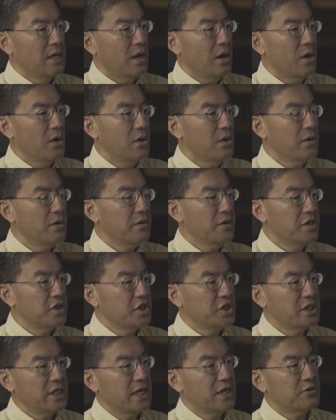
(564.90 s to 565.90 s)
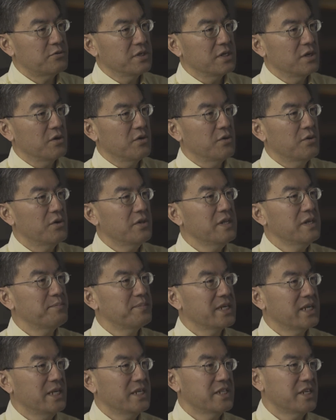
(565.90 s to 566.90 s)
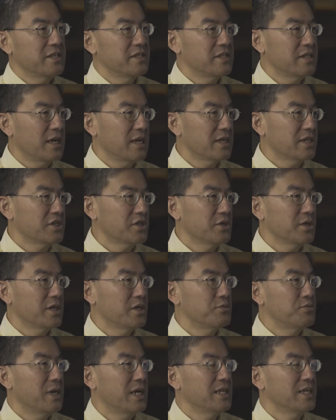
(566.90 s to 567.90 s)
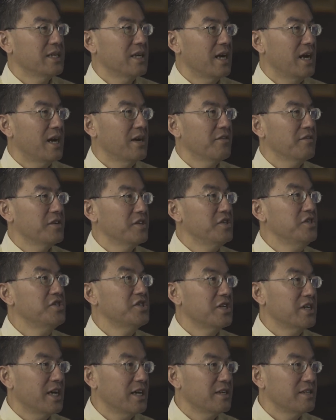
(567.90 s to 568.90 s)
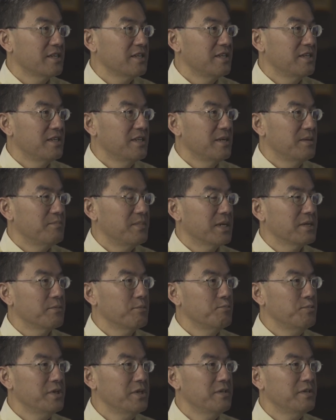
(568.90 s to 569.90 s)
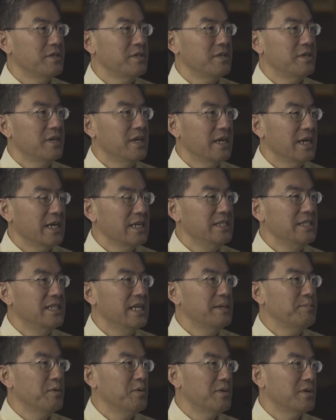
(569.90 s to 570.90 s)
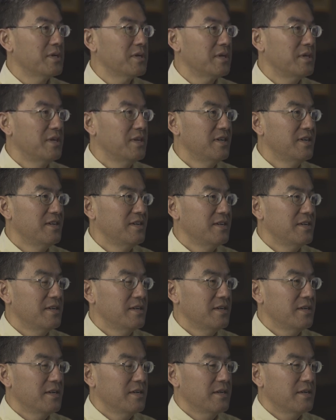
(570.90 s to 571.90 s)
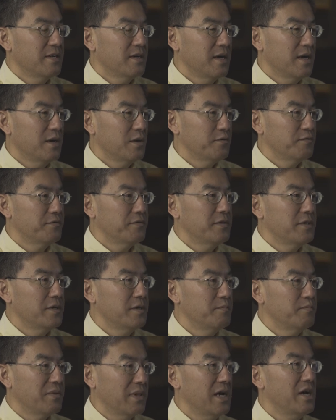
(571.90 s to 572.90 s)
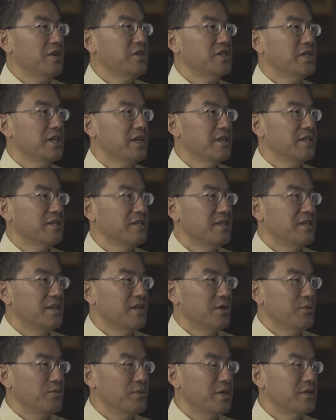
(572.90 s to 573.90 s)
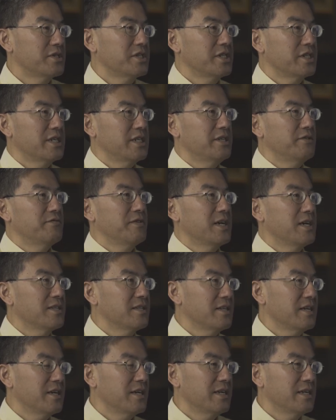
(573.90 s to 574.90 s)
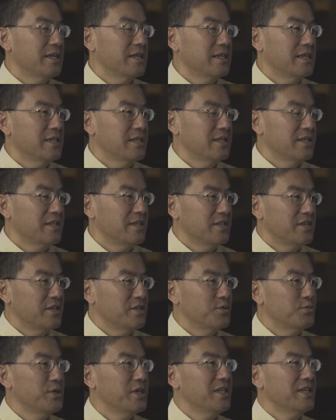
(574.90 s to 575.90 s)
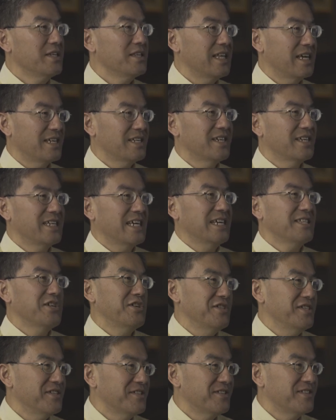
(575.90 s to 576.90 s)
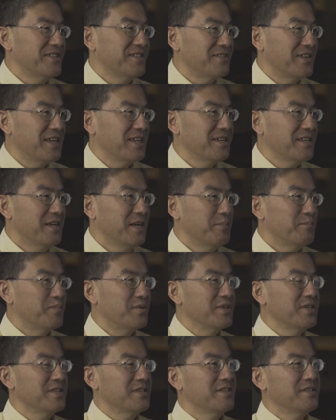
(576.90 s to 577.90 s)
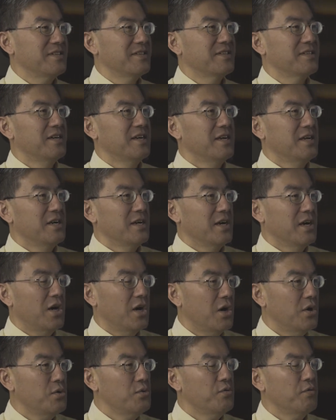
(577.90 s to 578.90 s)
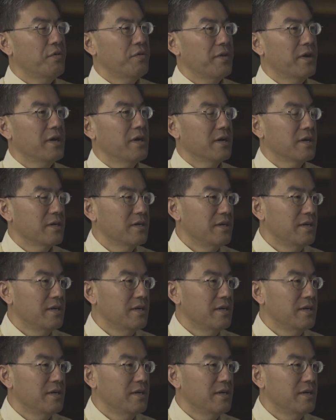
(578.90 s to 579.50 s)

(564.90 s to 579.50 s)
all the sharing, all the applications actually running on the internet. But with the enabler of the blockchain, which give us really like a catalyst, right? Bring the whole thing,